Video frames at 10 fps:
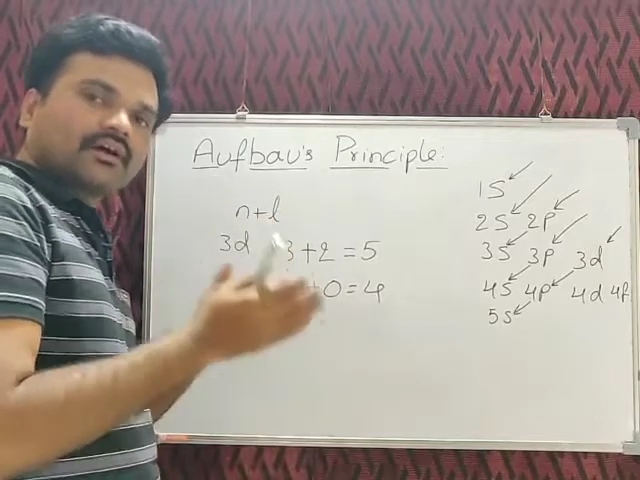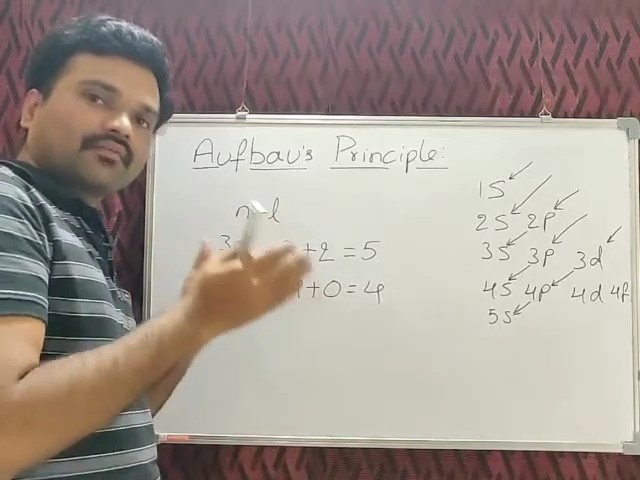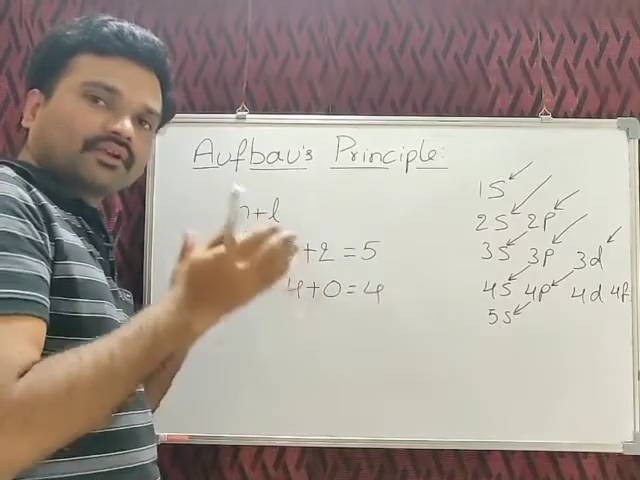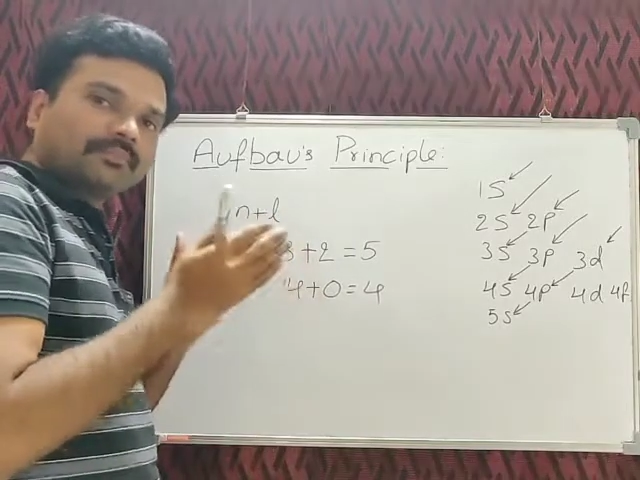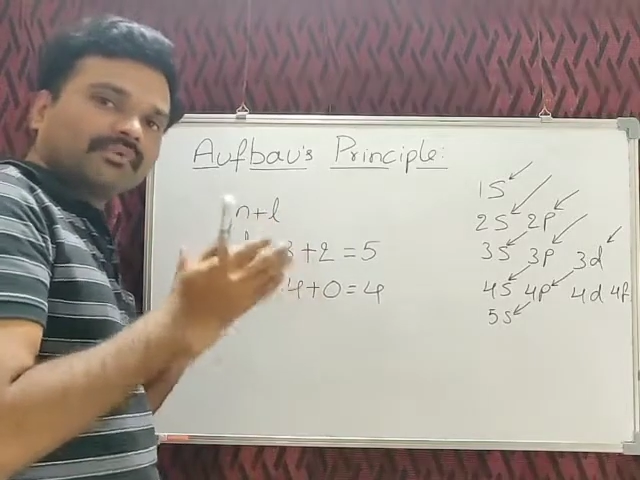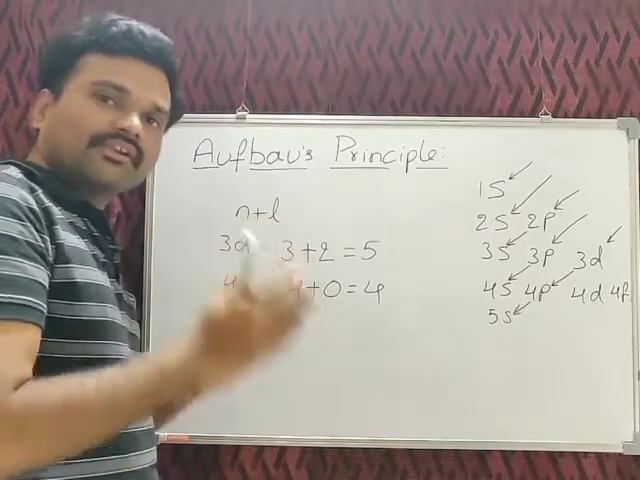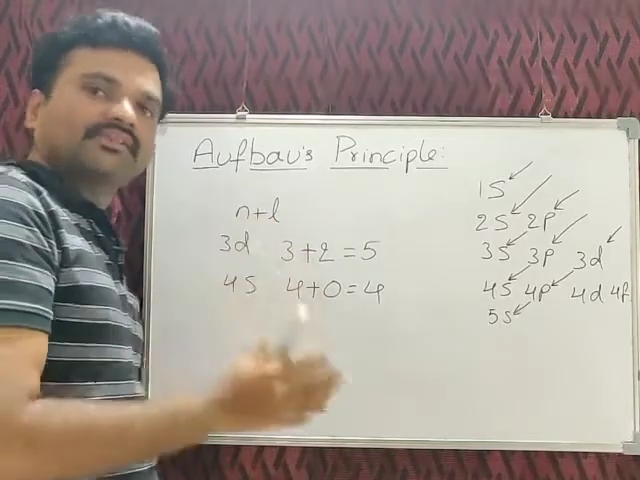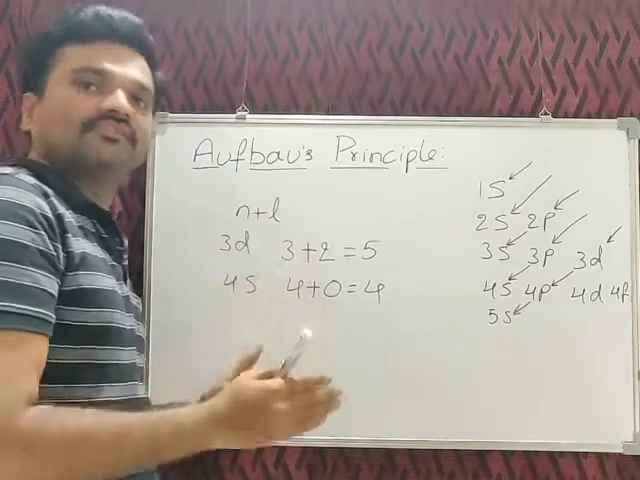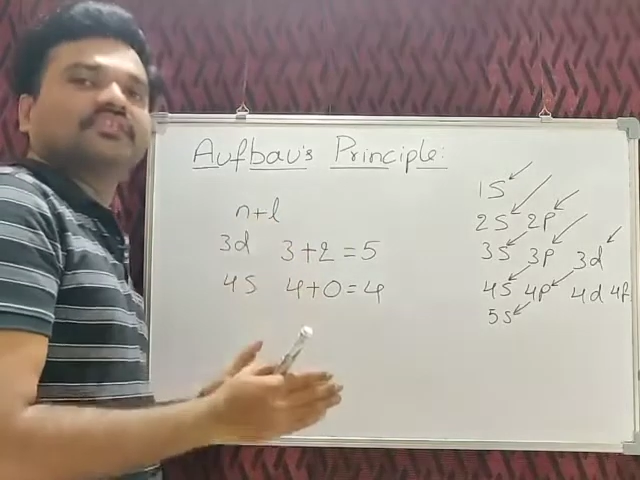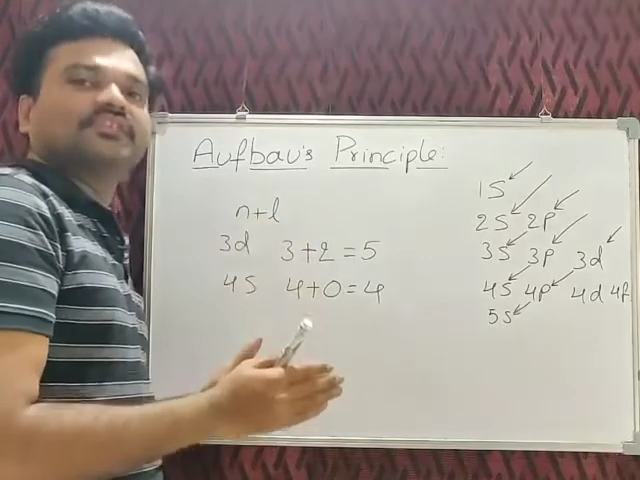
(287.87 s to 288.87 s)
After
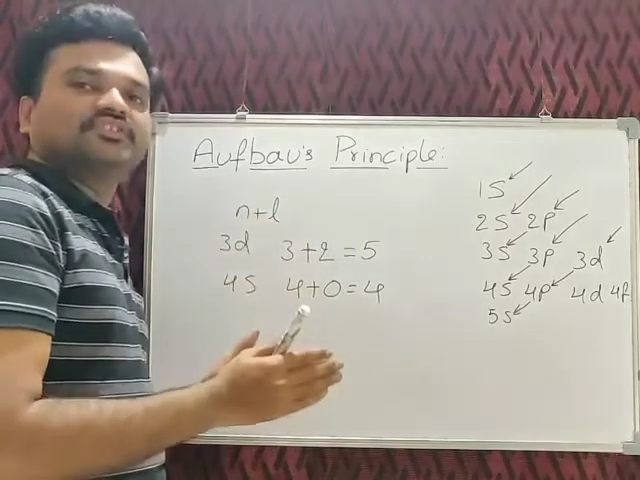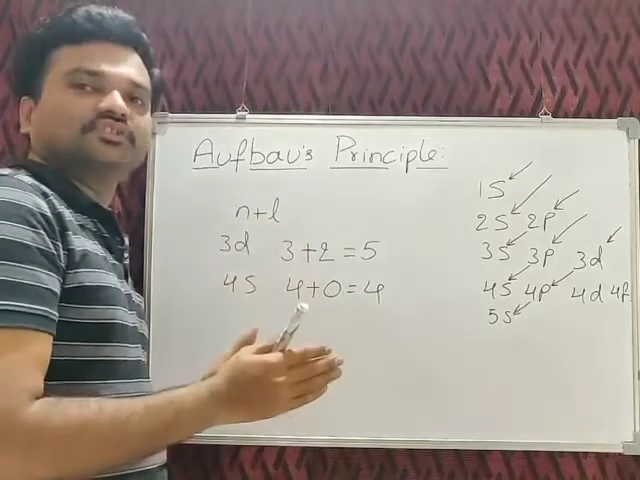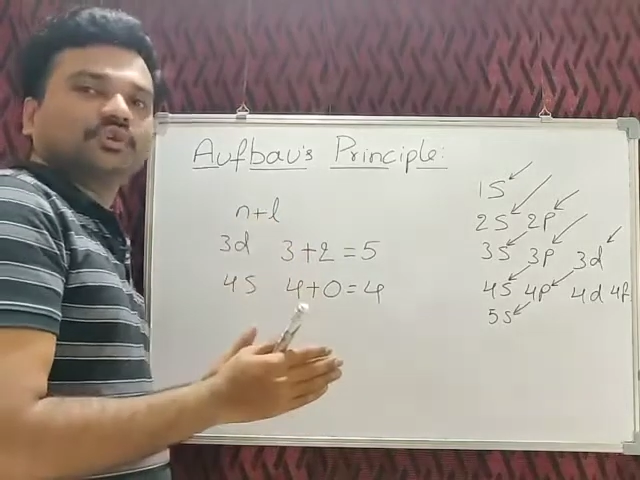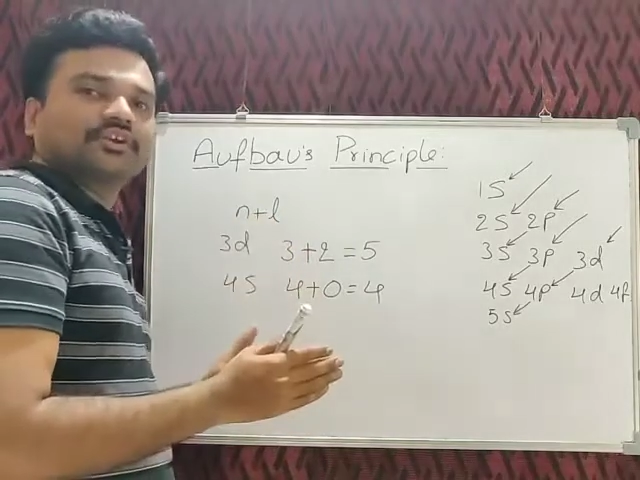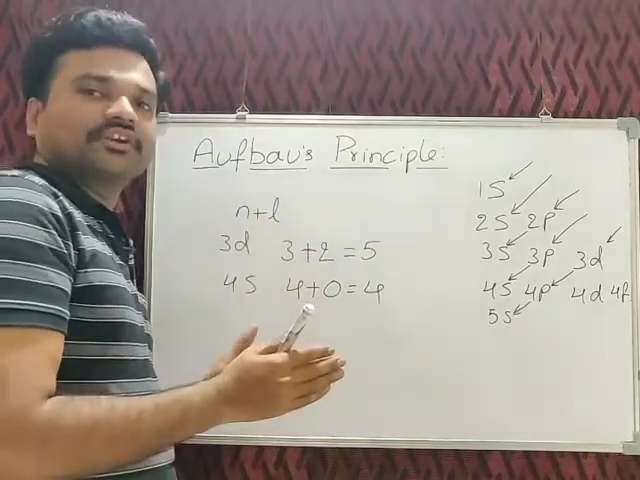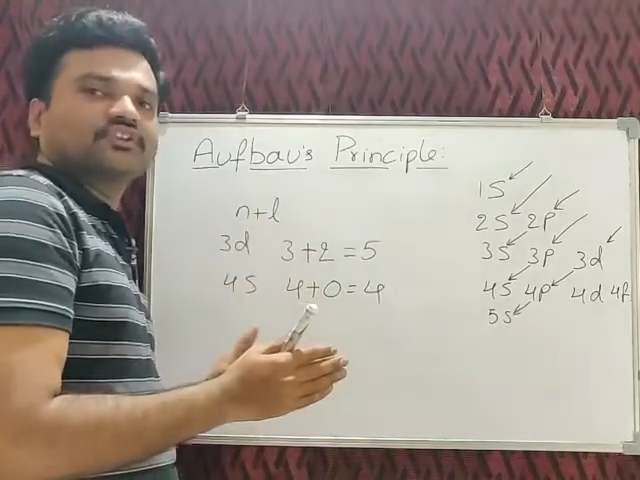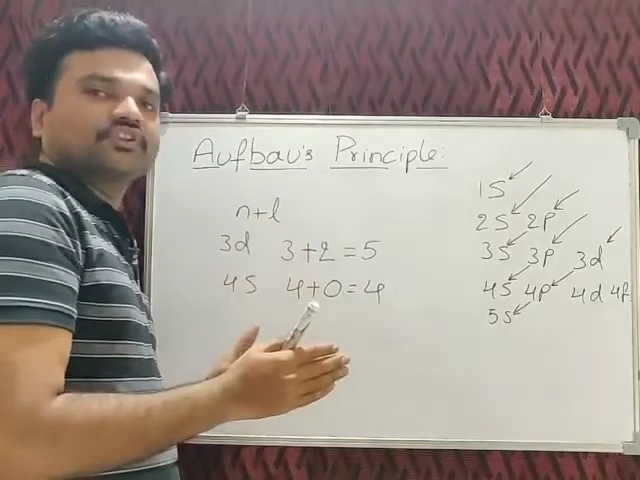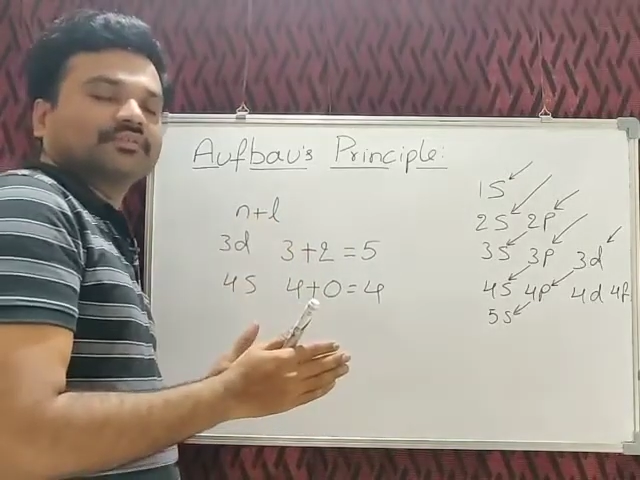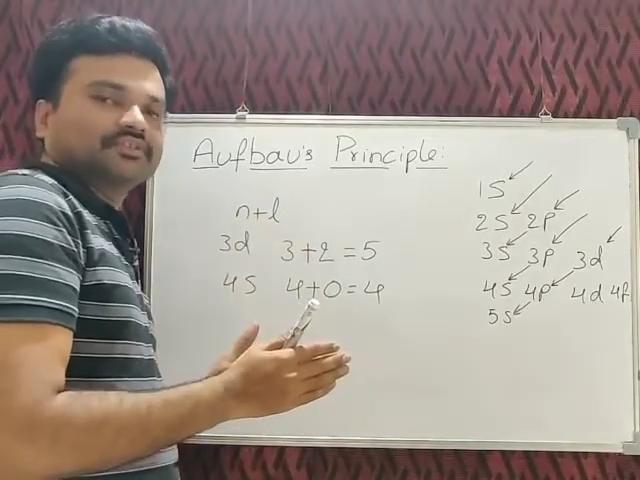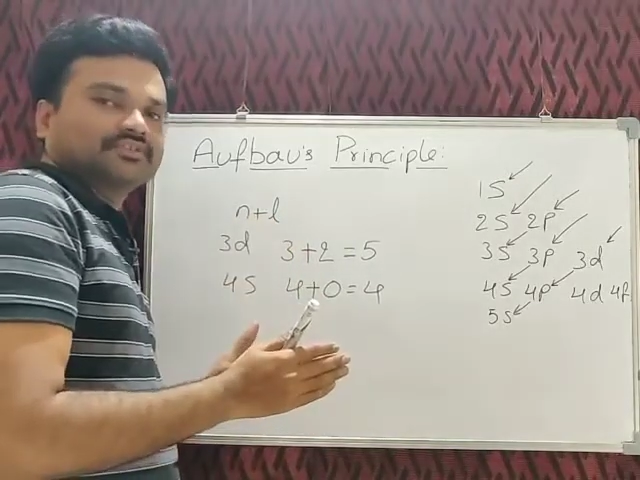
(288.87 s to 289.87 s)
completely filling these lower
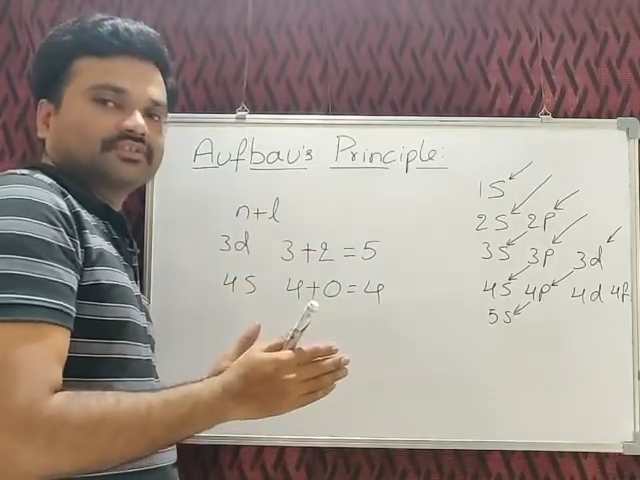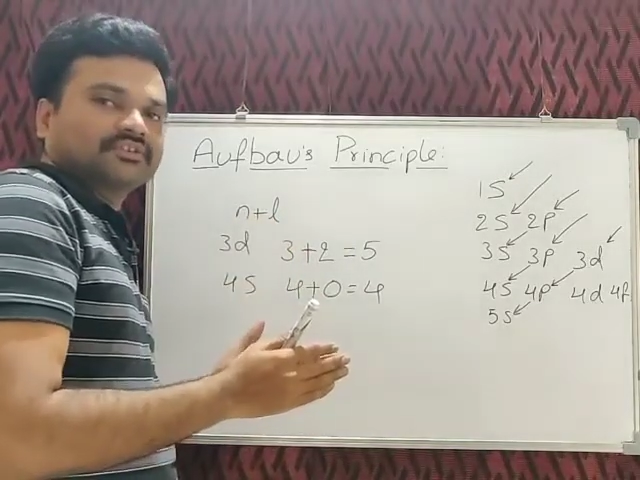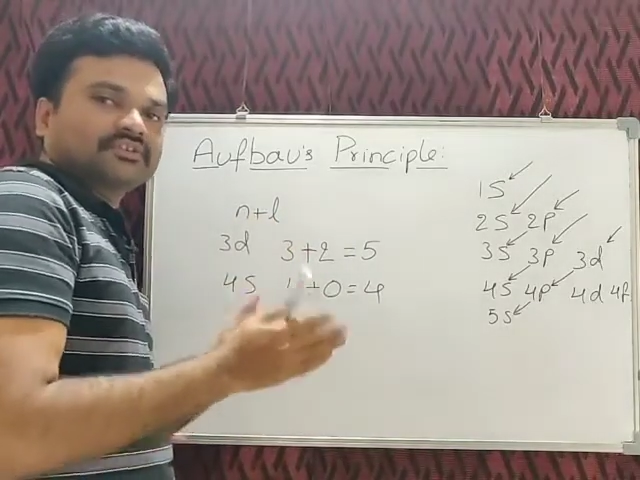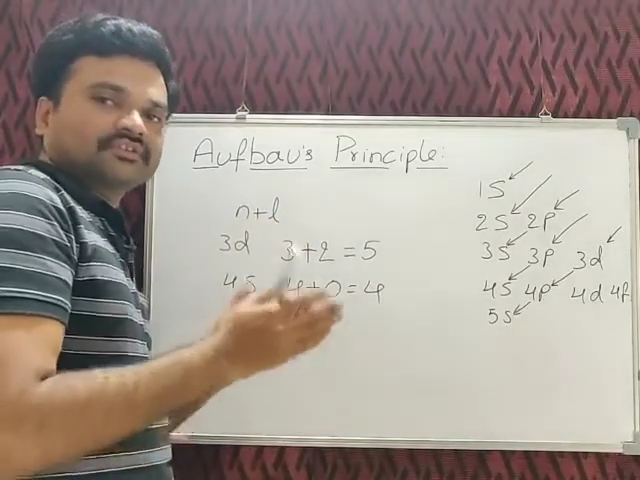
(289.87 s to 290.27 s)
energy levels,